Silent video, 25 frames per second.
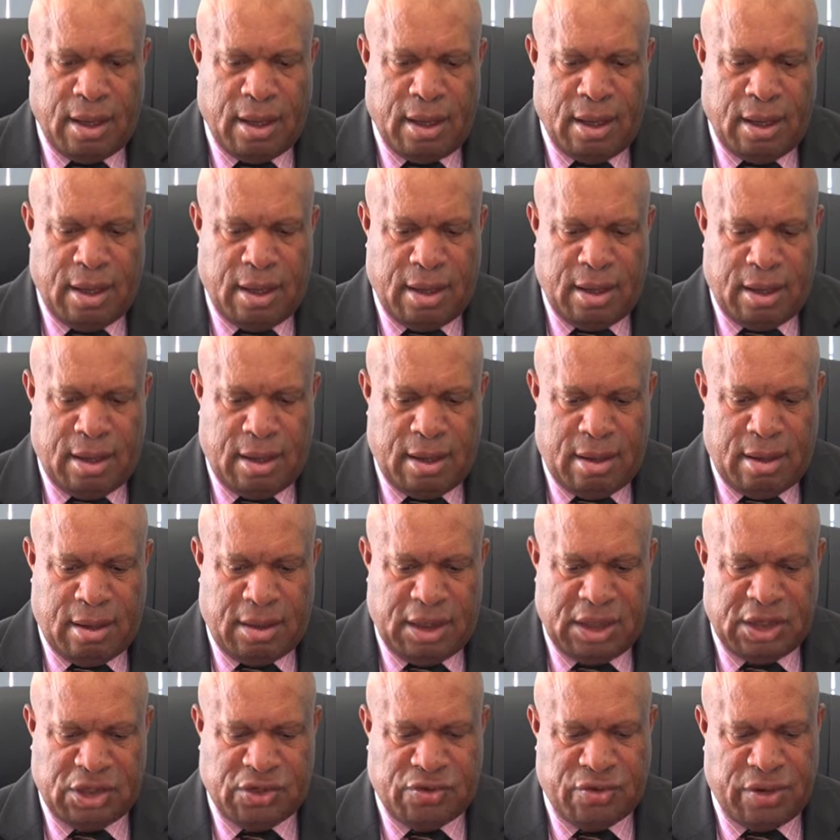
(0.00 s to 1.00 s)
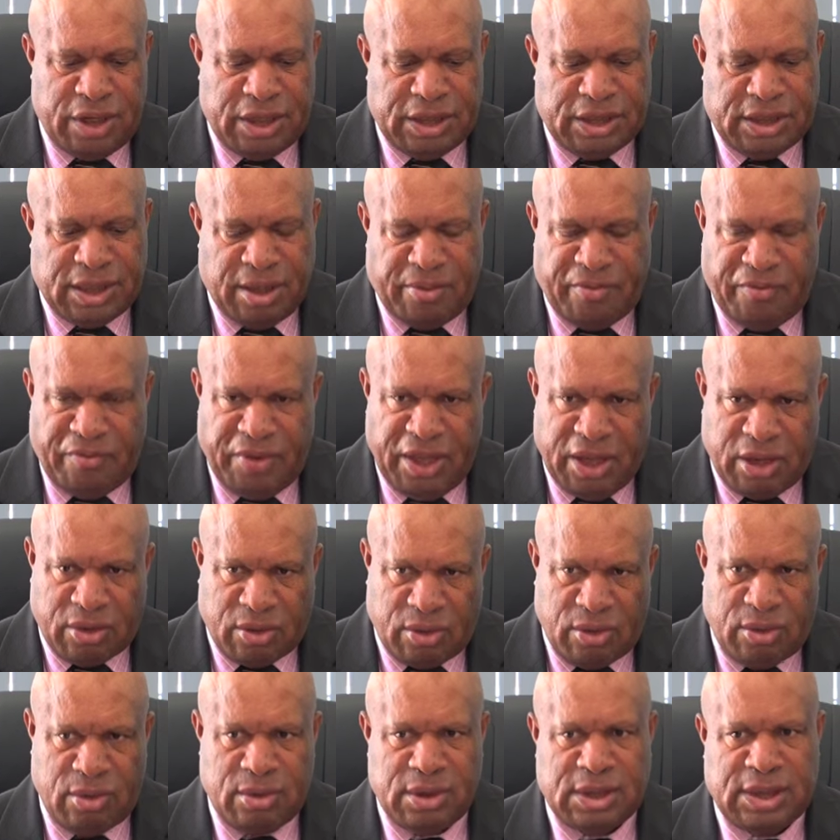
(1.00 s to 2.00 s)
uh, destroyed some
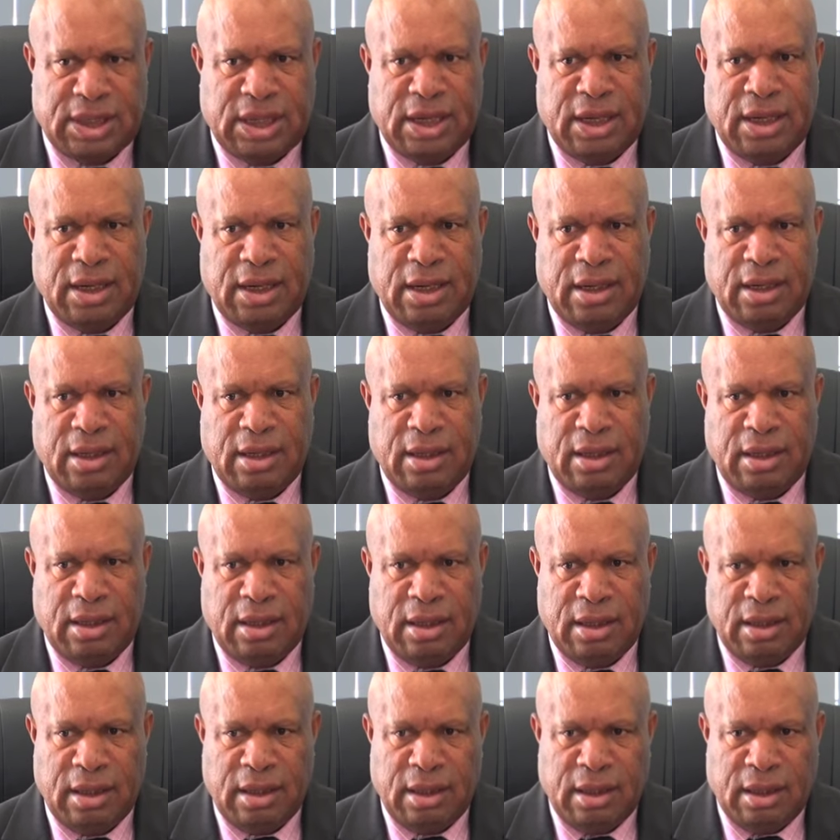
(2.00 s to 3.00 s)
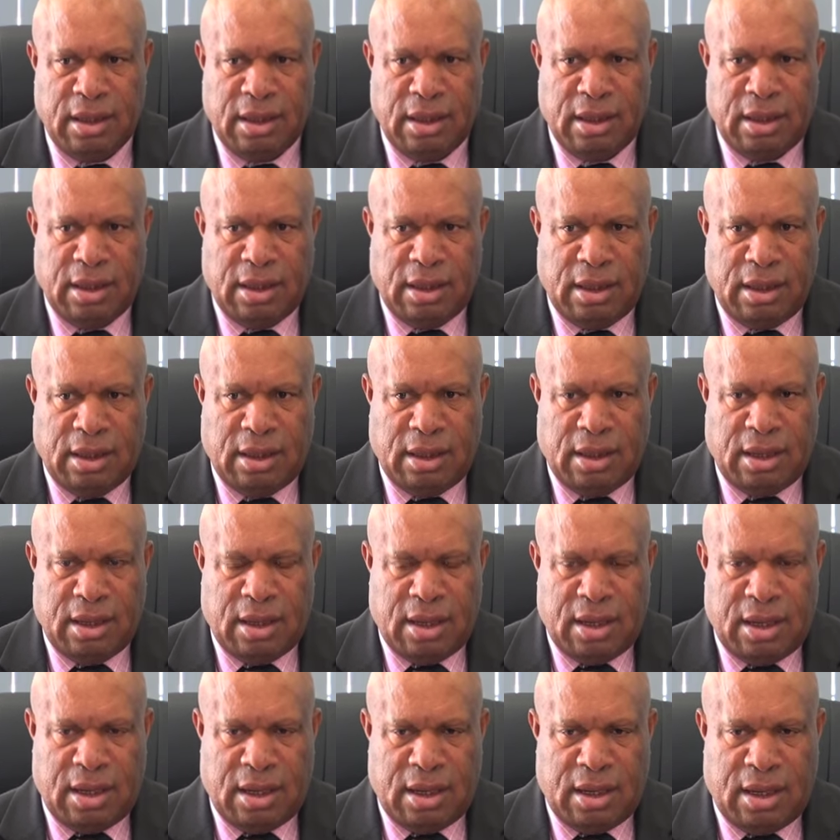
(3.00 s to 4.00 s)
vehicles and
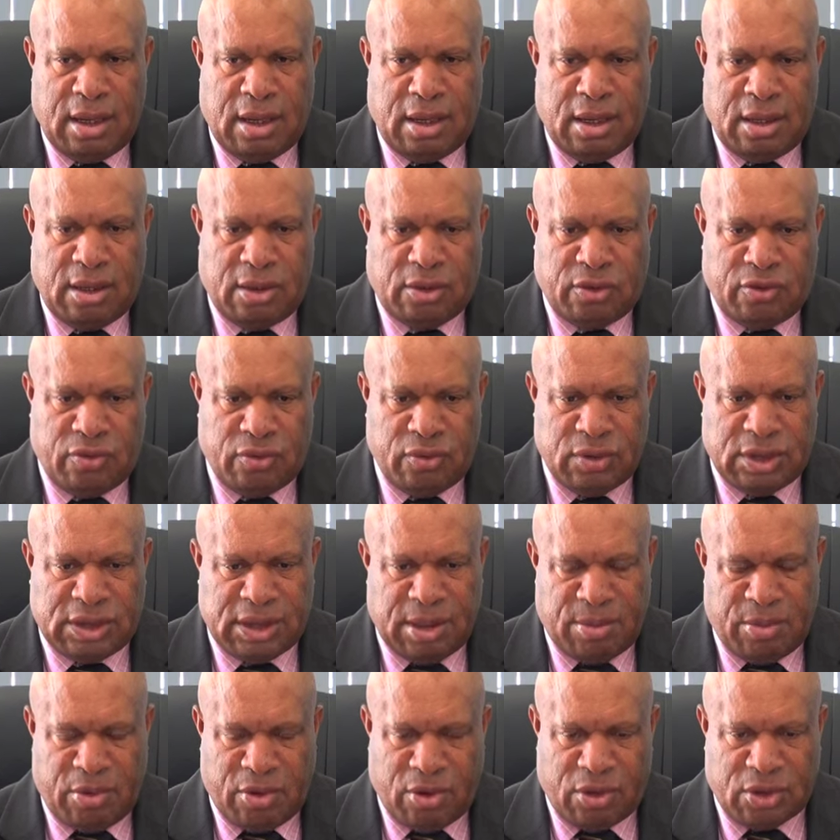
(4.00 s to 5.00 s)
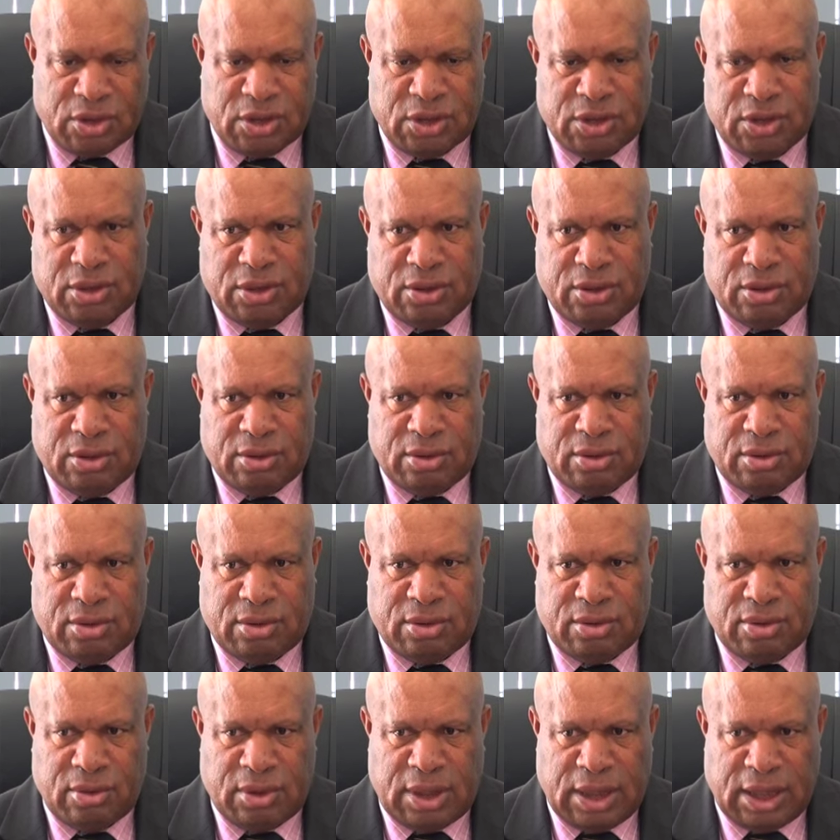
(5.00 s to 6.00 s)
uh, threw some rocks
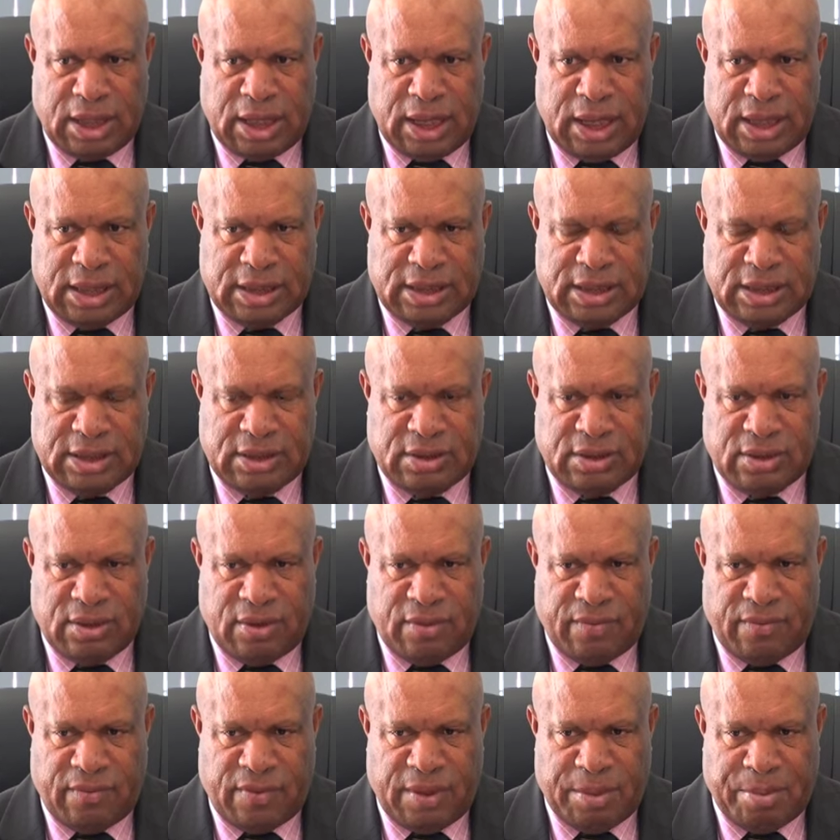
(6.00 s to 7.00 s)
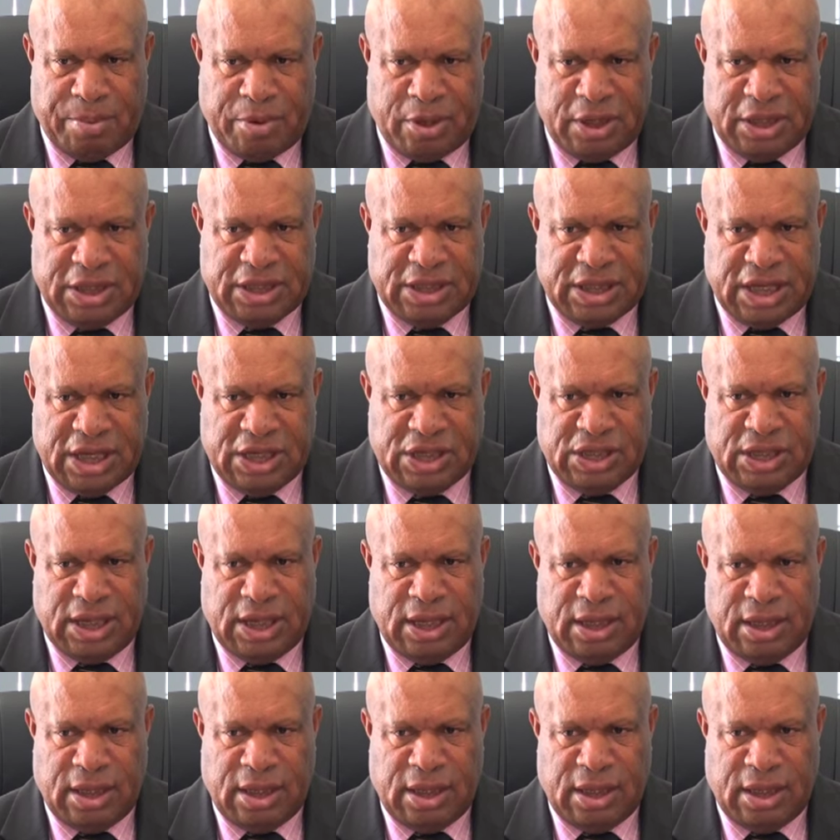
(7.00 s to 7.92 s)
to the glasses of the police station.